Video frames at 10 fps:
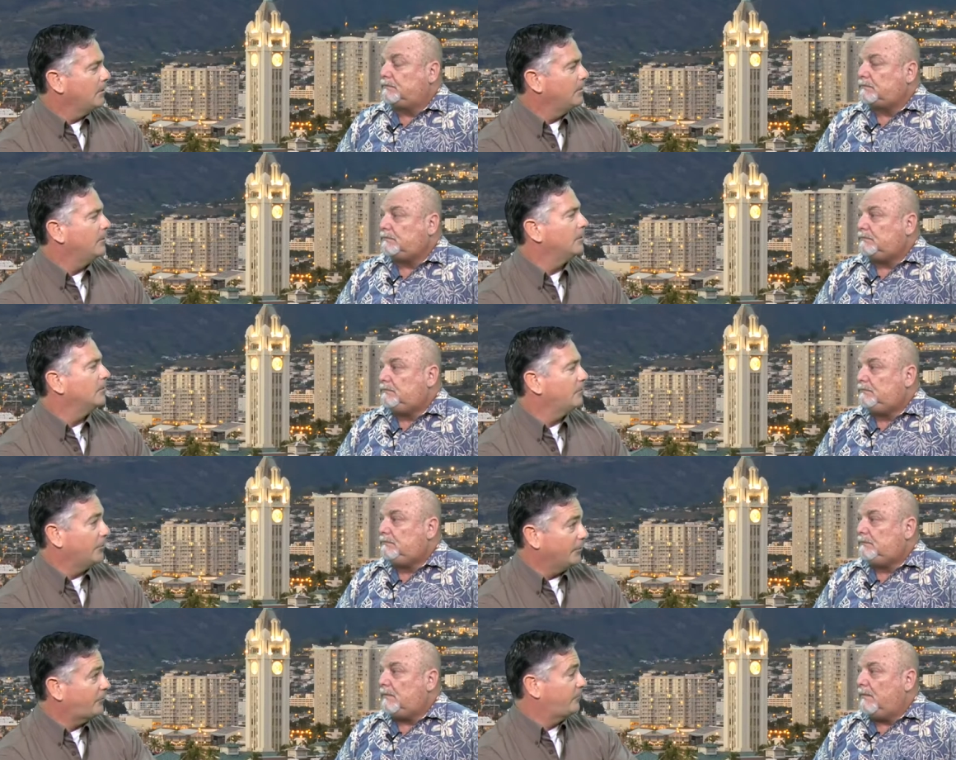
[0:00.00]
Speaker 1: their
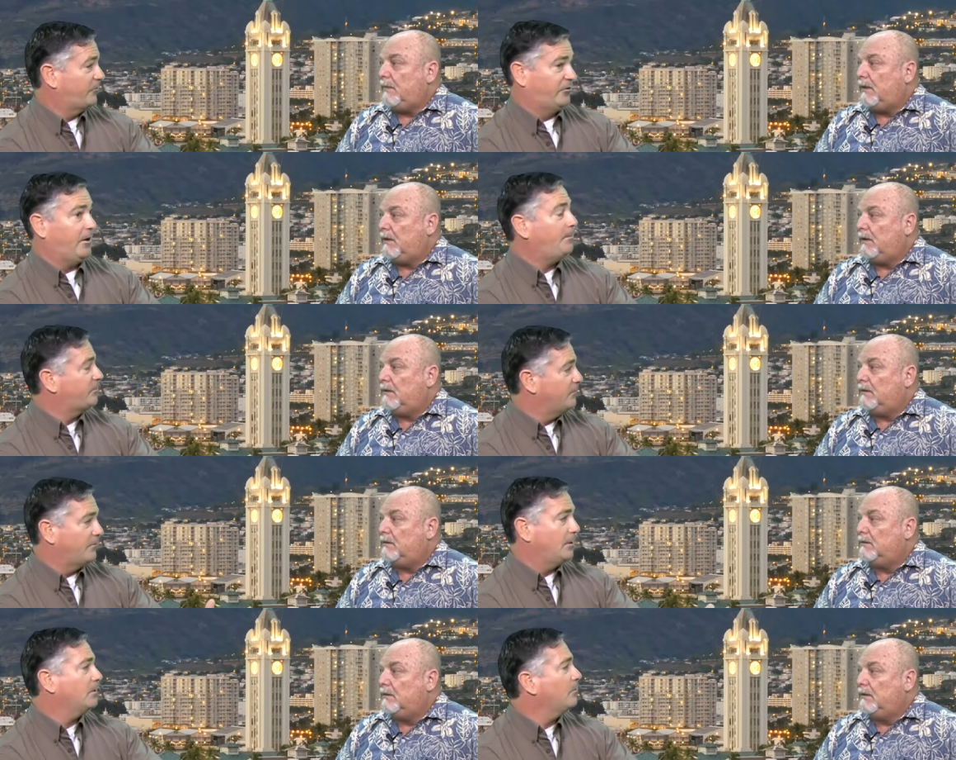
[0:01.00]
their ships
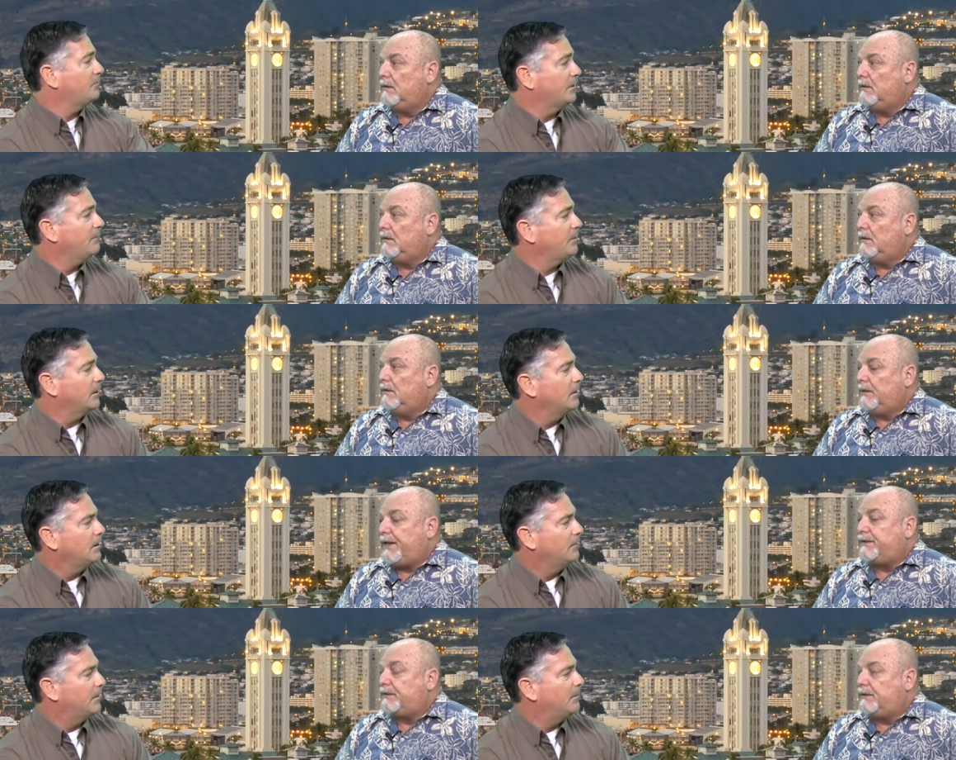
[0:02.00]
and vehicles and everything.
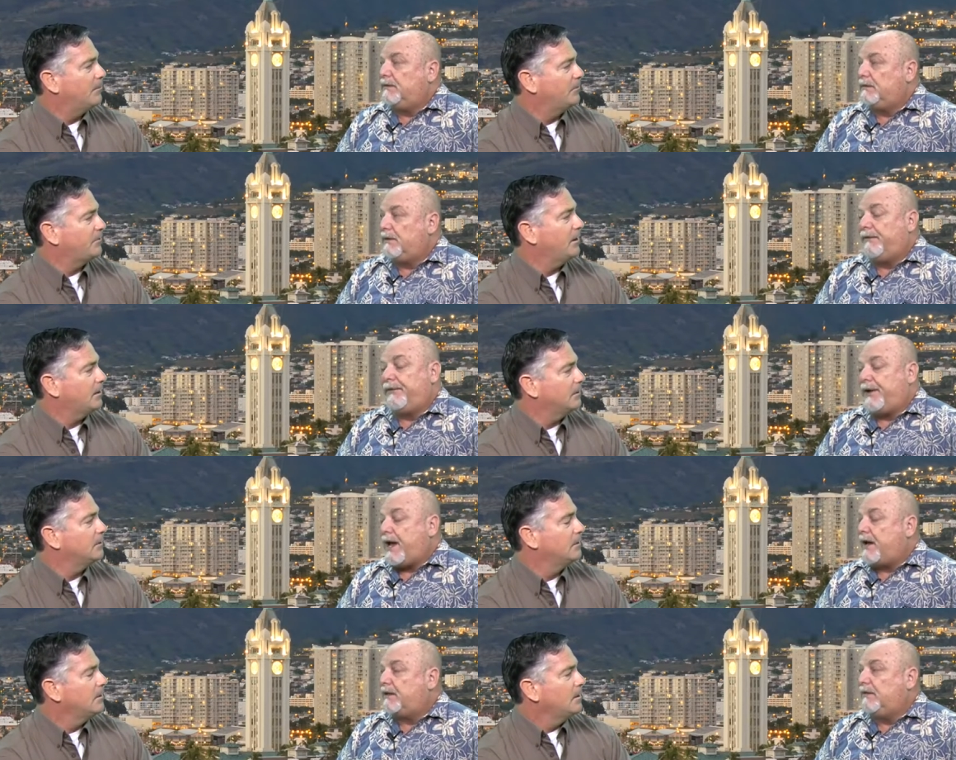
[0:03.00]
Yes, if I'm not mistaken, they're very
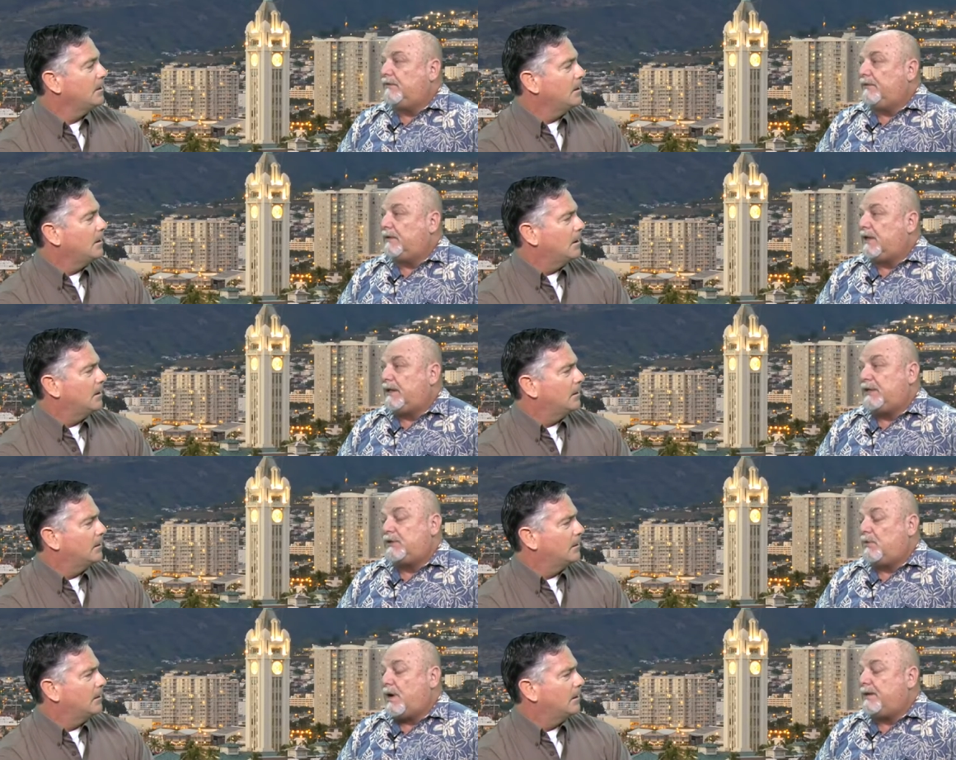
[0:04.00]
Speaker 2: active uh,
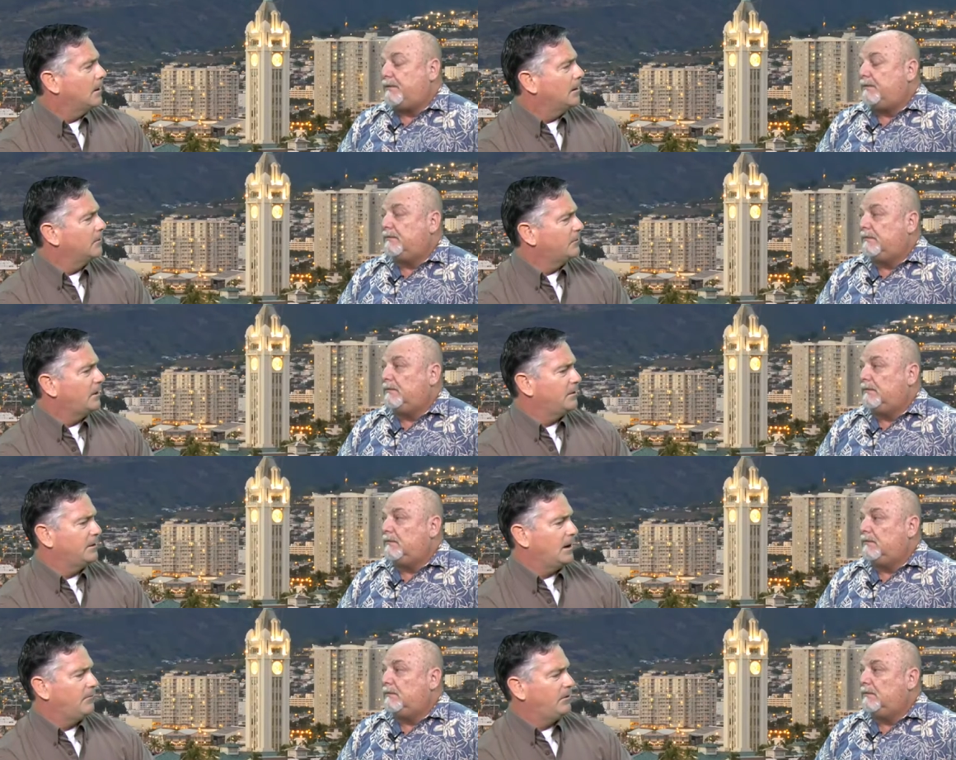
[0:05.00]
nationwide.
Speaker 1: I understand the
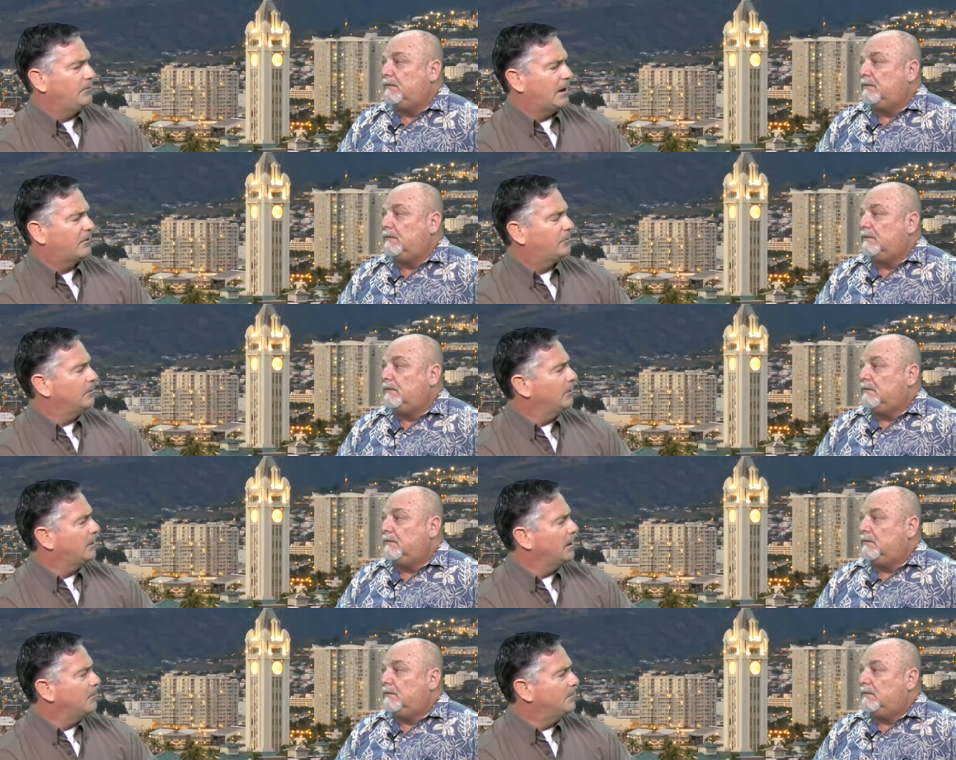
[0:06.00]
Navy is actually
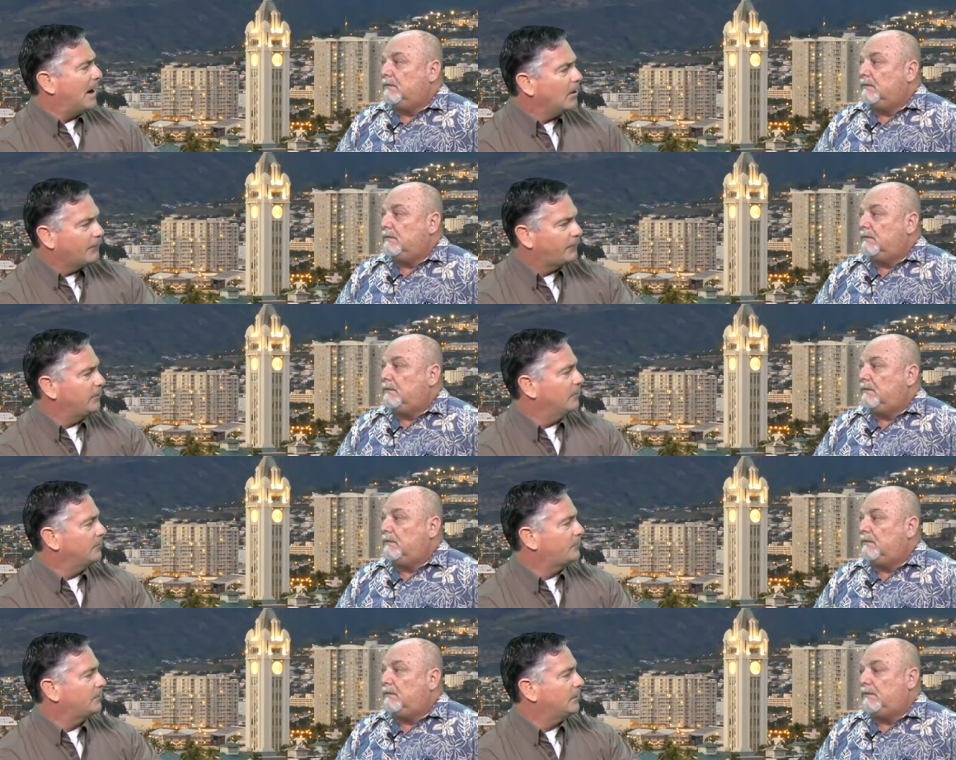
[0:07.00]
looking at
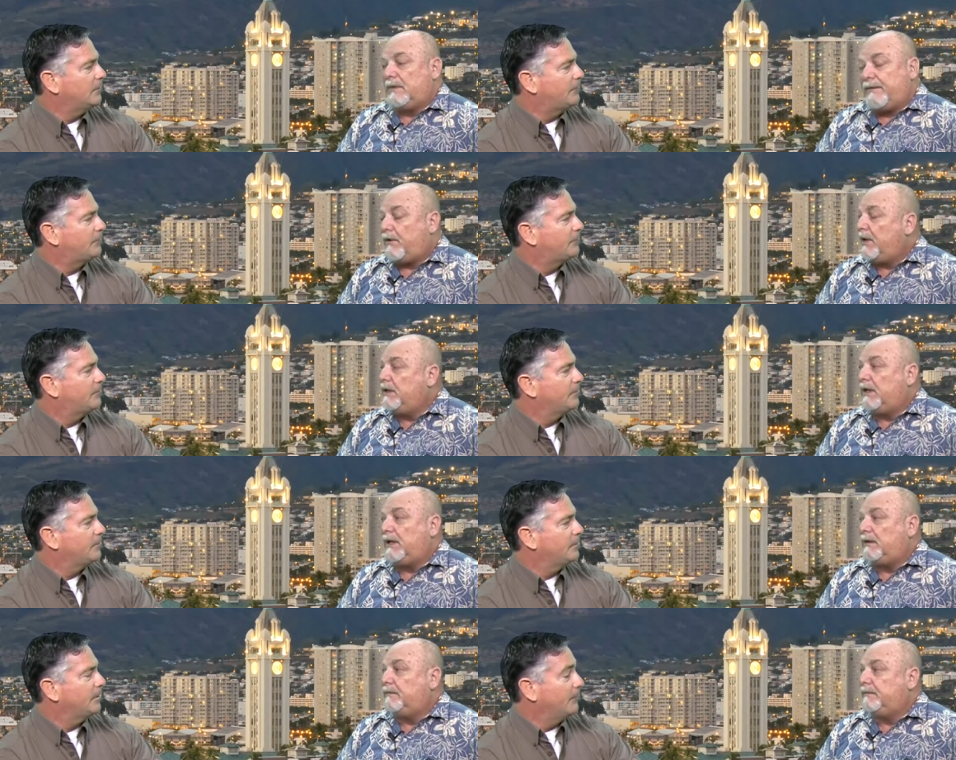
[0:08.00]
biofuels. Uh, they've already done
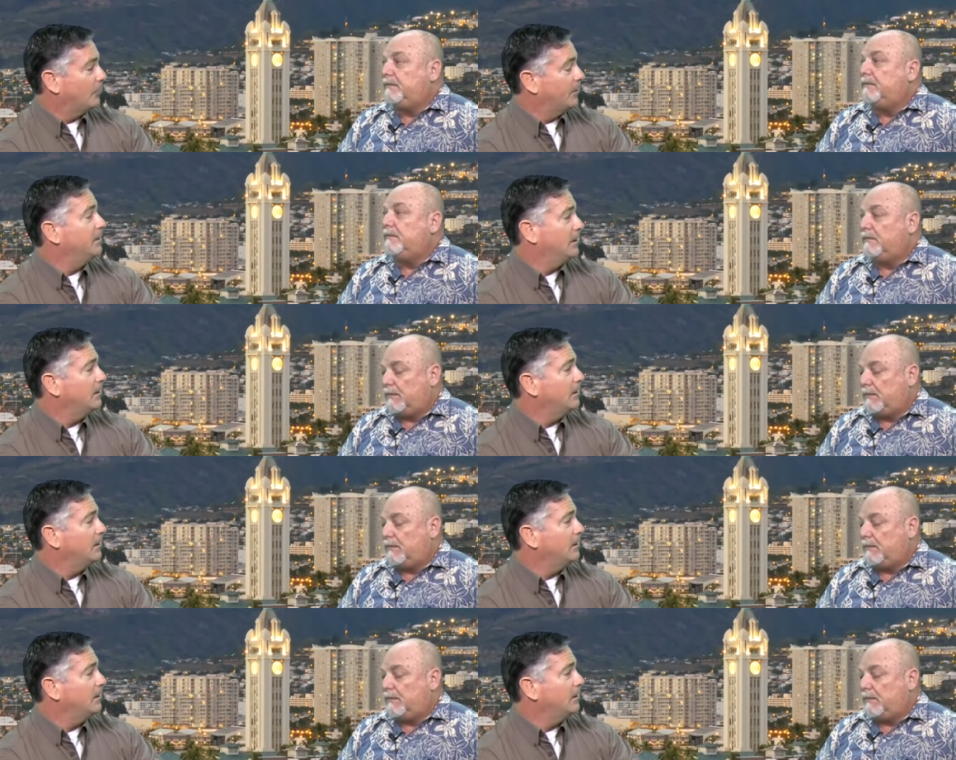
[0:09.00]
it. They've already done it.